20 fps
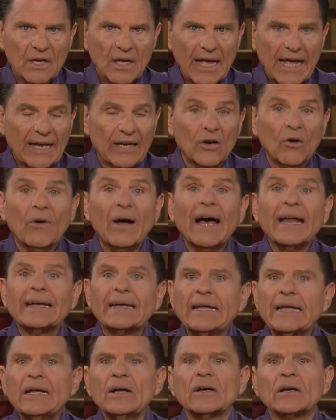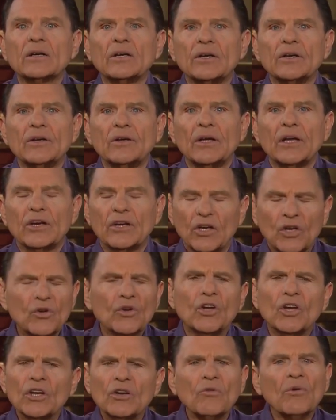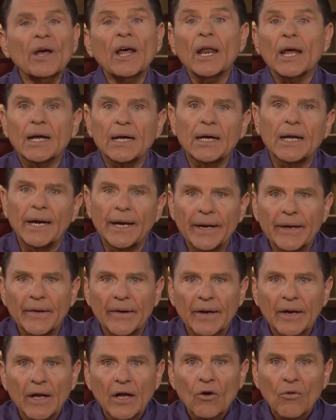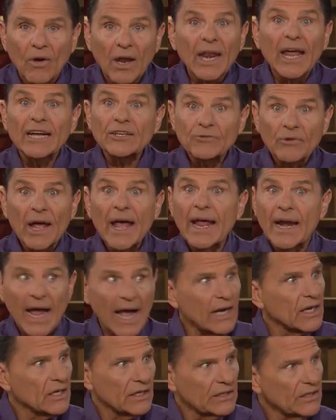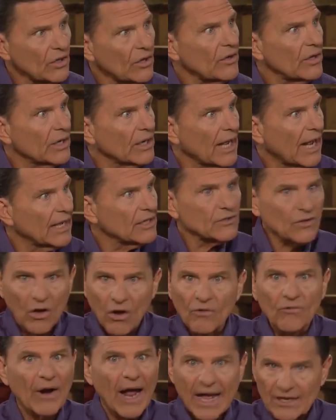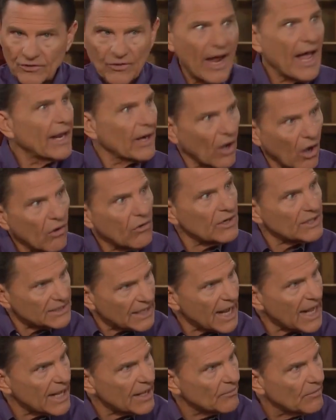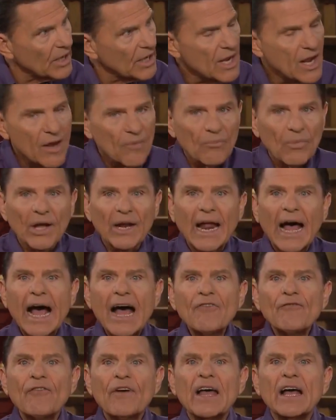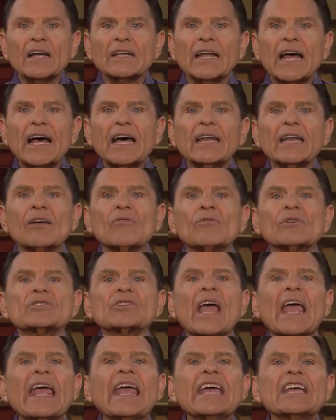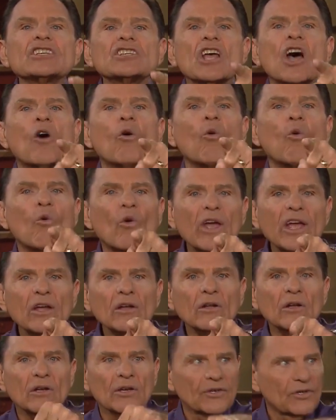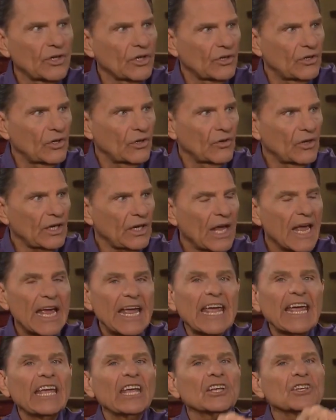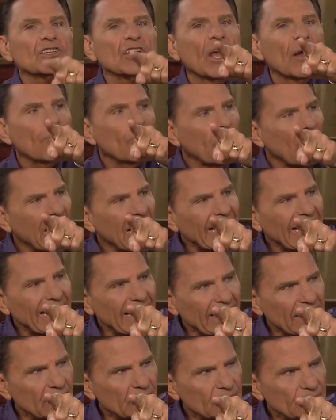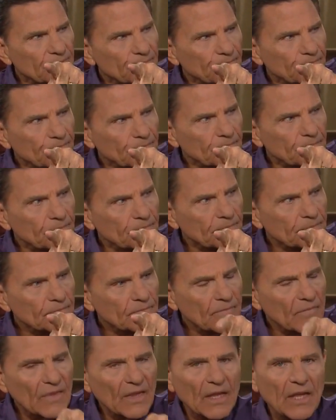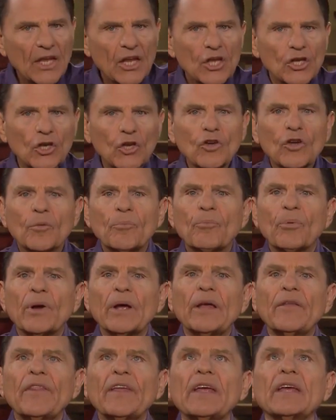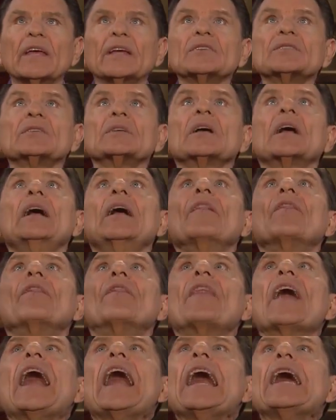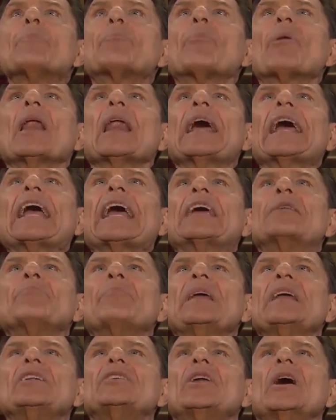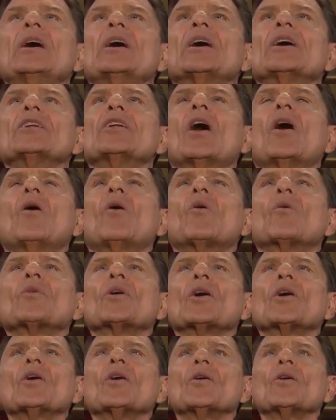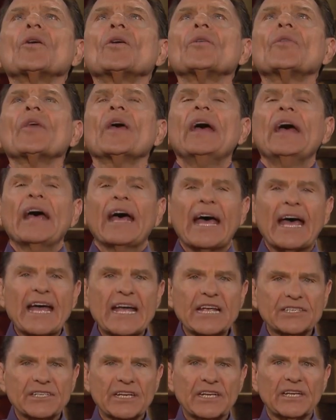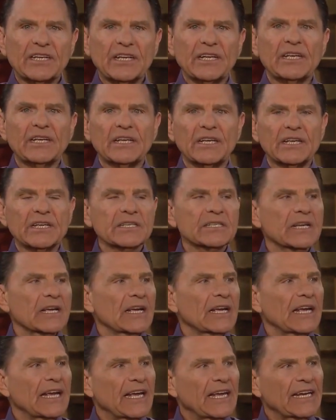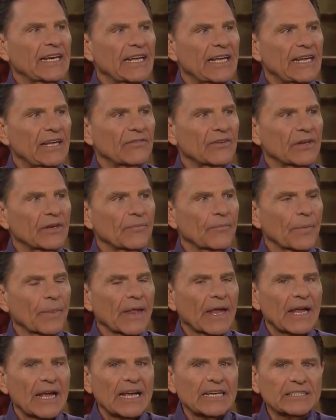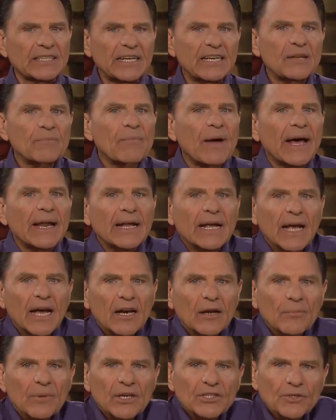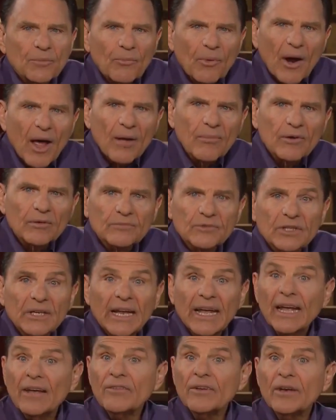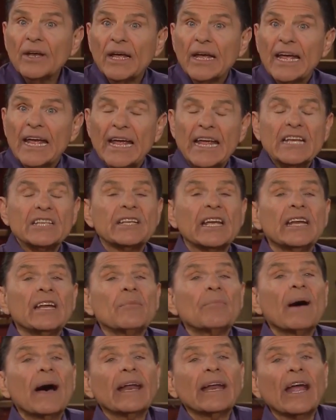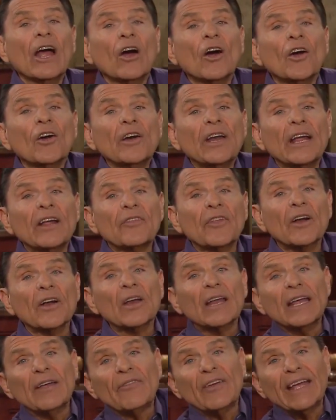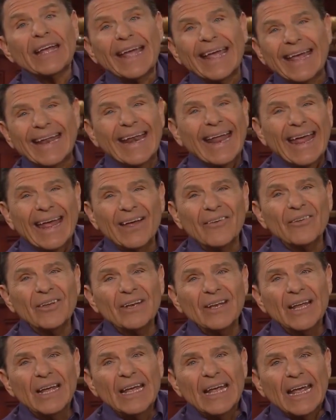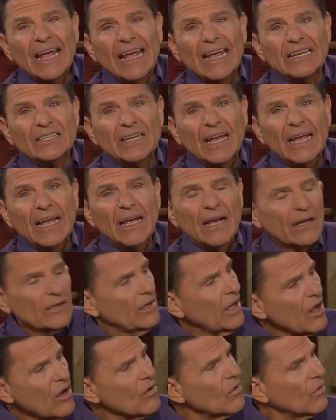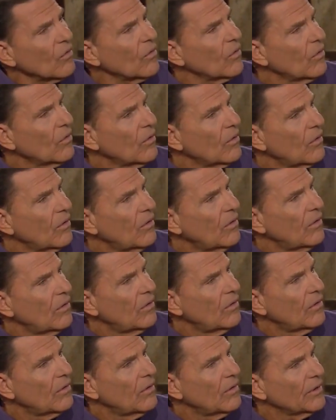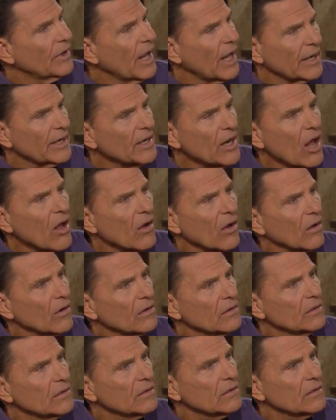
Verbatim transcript: Had no idea could do it. Knew good and well I couldn't do it. Well, that's right. I couldn't do it. I was, all, I was right all the time. But I found out it was His will to do it, His plan. You could pray this Thy plan be done on earth as it is in heaven. Has anybody got a bunch of problems in heaven? Is anybody no. earning their living in heaven? No. Is it, no, not at all.